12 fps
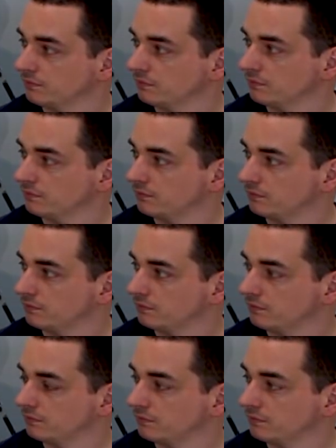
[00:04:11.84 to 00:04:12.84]

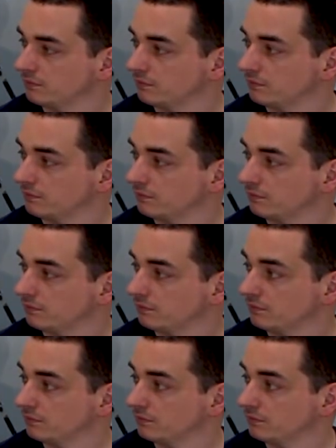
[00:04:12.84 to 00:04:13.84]

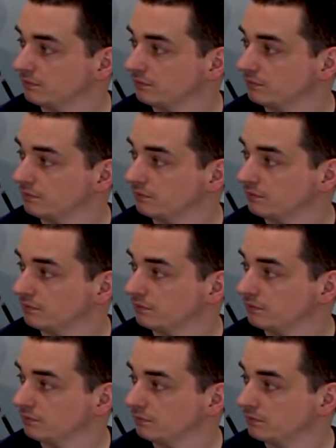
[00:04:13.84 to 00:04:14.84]

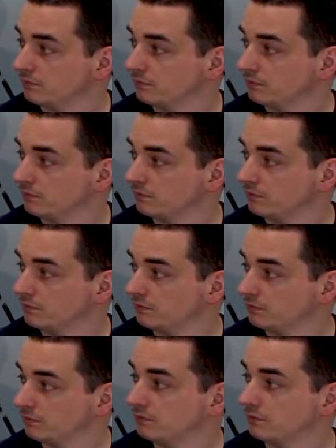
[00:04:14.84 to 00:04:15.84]

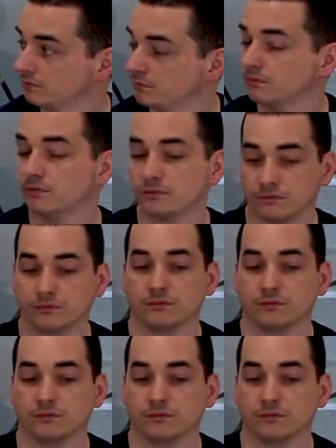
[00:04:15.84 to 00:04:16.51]
This person isn't speaking.